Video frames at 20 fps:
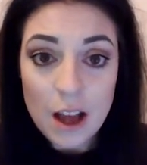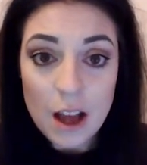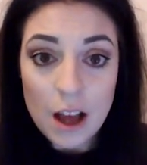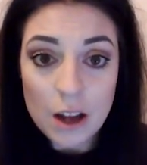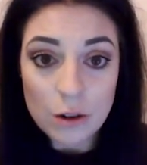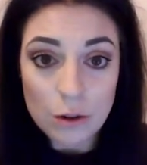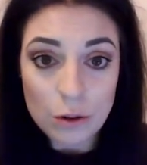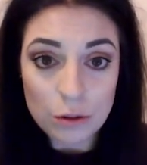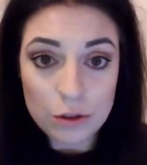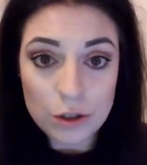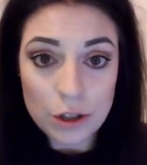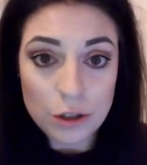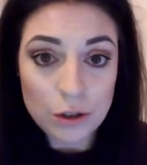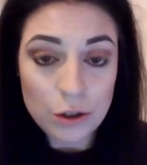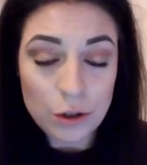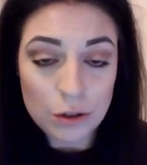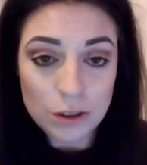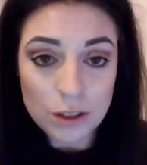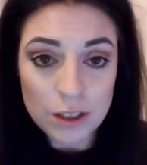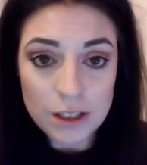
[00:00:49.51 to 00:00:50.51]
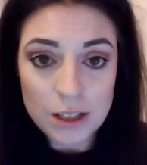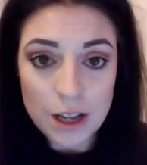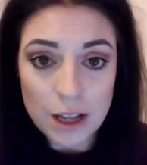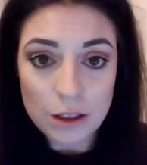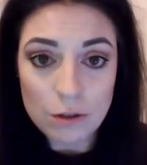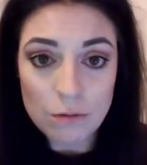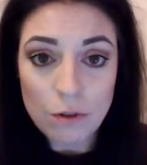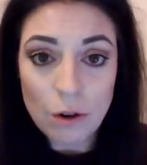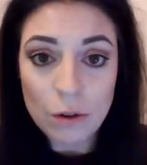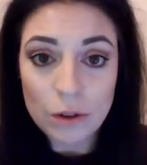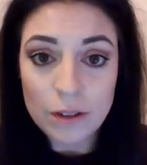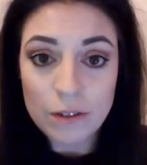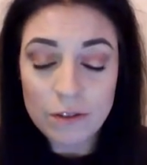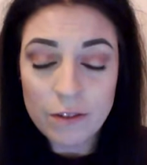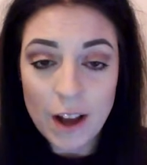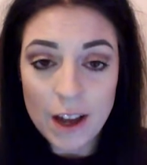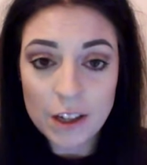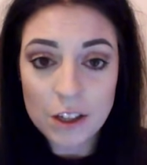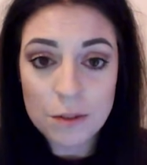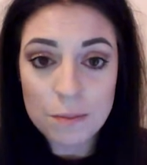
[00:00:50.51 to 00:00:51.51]
and also to understand the role
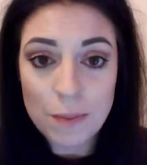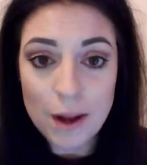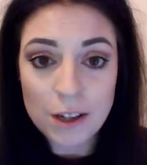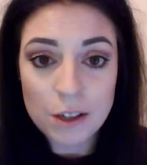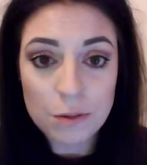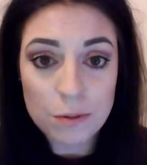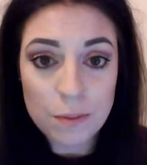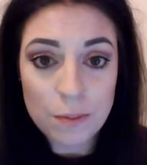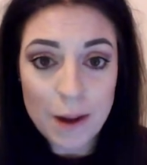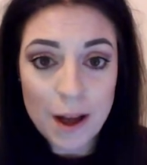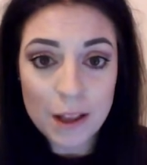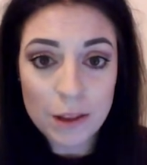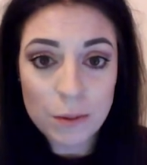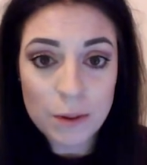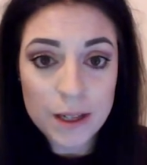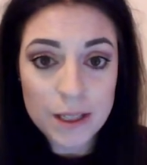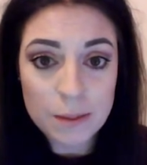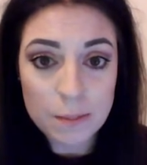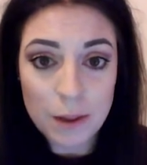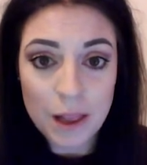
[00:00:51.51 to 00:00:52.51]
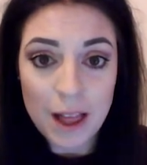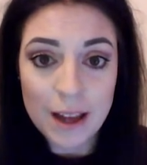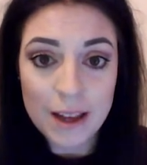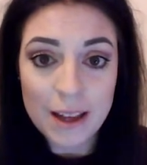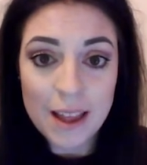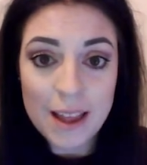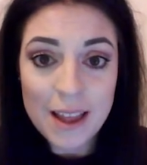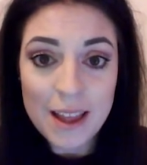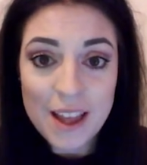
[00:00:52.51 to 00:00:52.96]
infection management pathways play